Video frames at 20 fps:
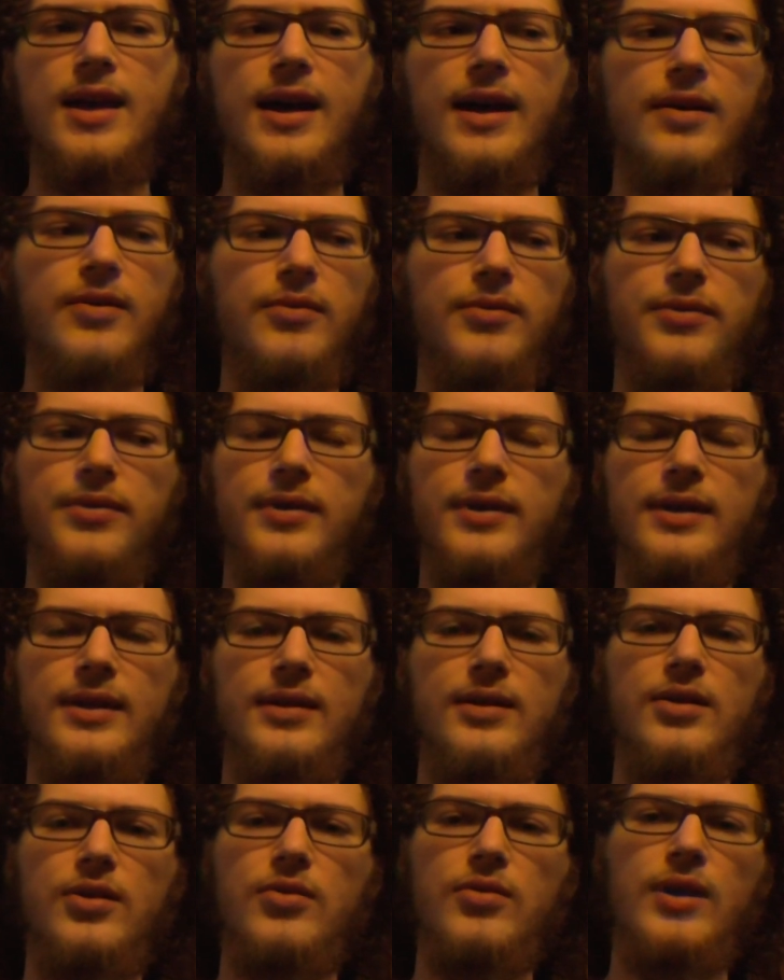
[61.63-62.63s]
I don't,
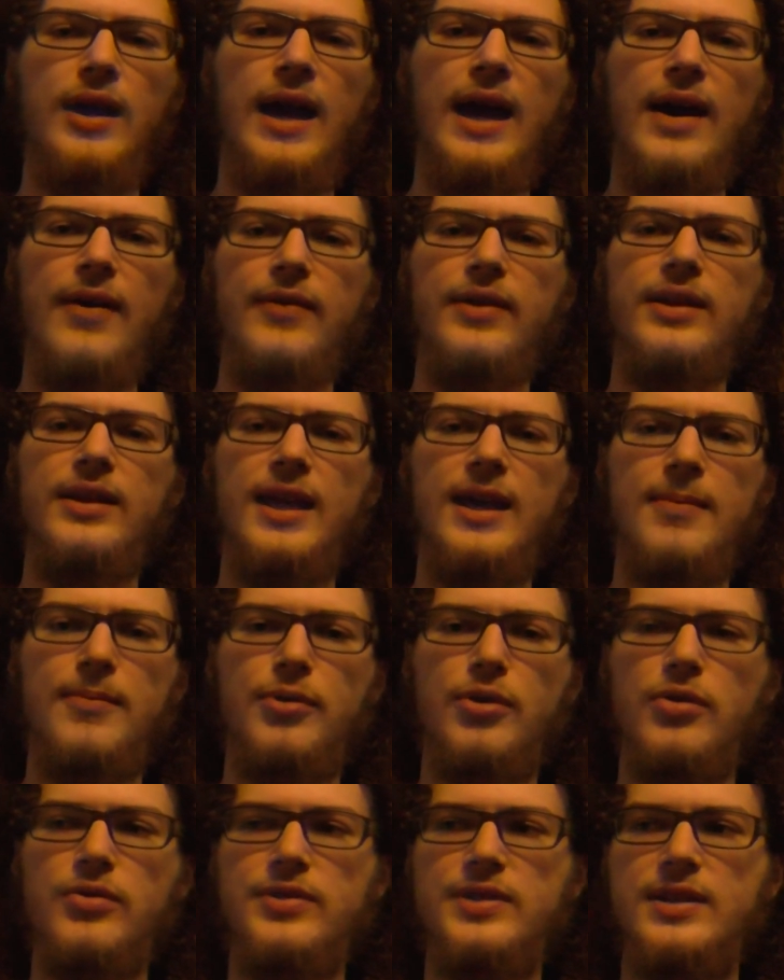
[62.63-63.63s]
you know, having that
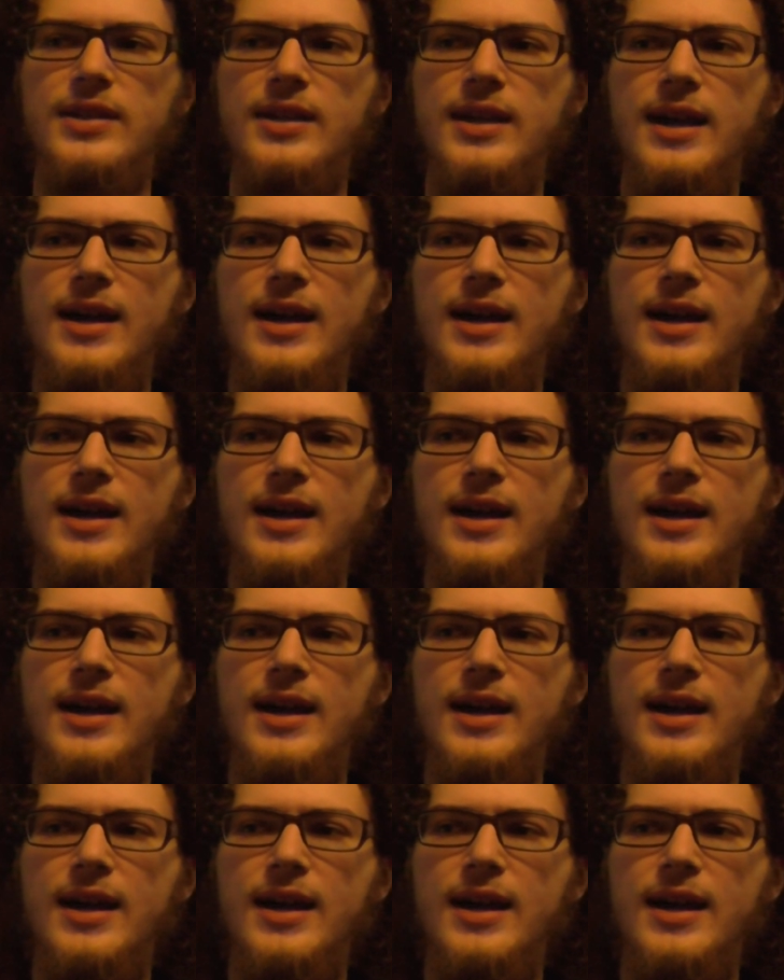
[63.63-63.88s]
pros and